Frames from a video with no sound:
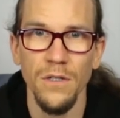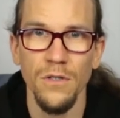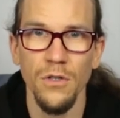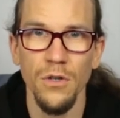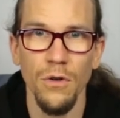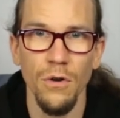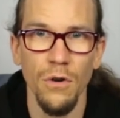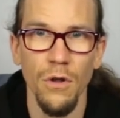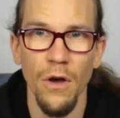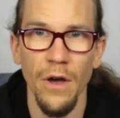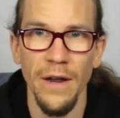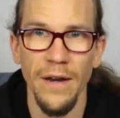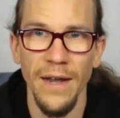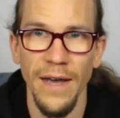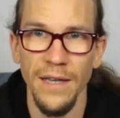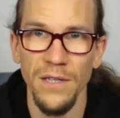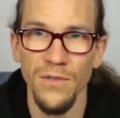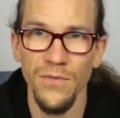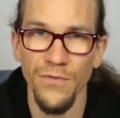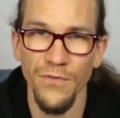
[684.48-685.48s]
to learn
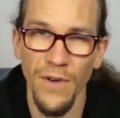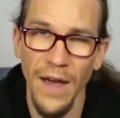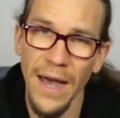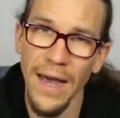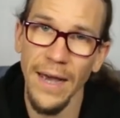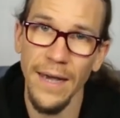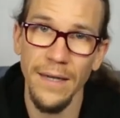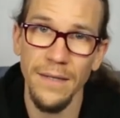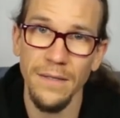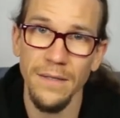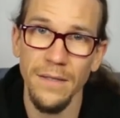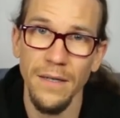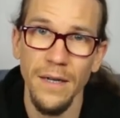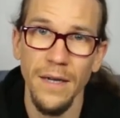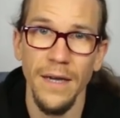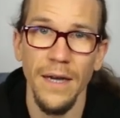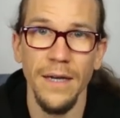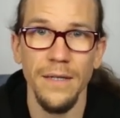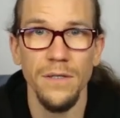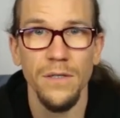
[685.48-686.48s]
as fast
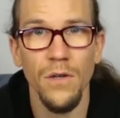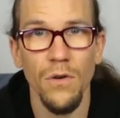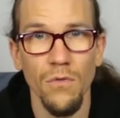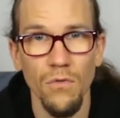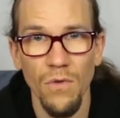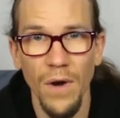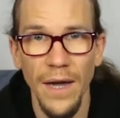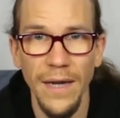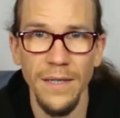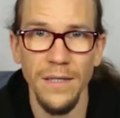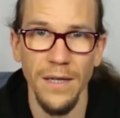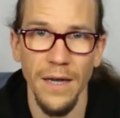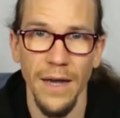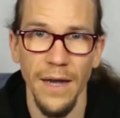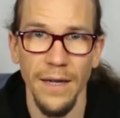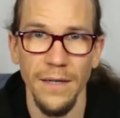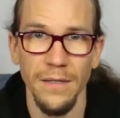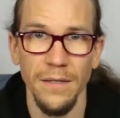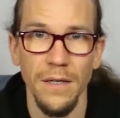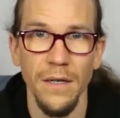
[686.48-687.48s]
as your right
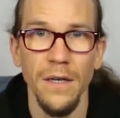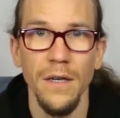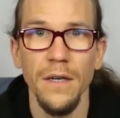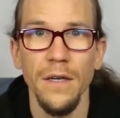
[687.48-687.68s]
hand.